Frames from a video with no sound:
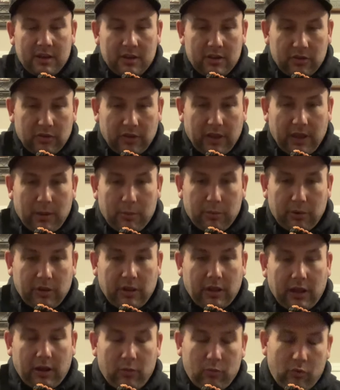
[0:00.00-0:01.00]
You can't put
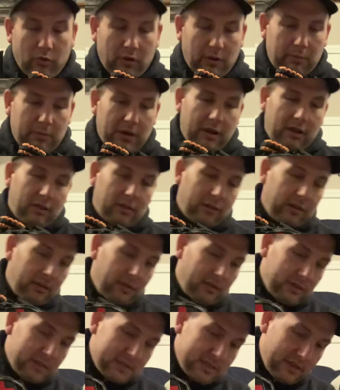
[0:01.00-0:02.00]
like a water bottle in
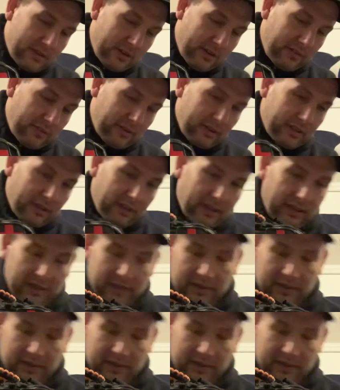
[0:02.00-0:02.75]
on the side or anything like